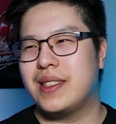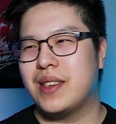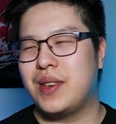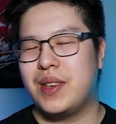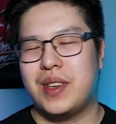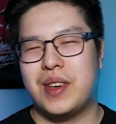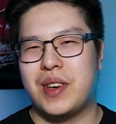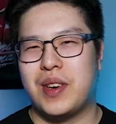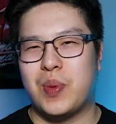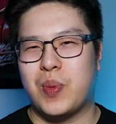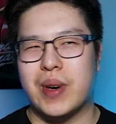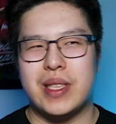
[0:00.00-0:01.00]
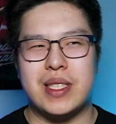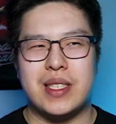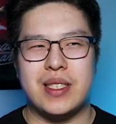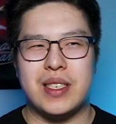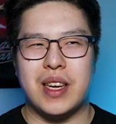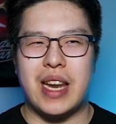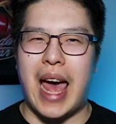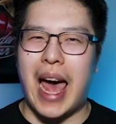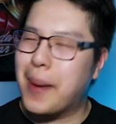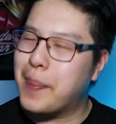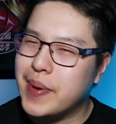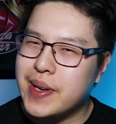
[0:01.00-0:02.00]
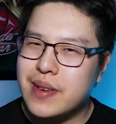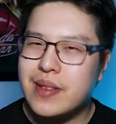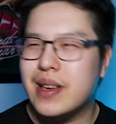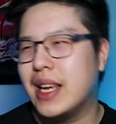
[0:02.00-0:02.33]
So you don't know what's gonna happen.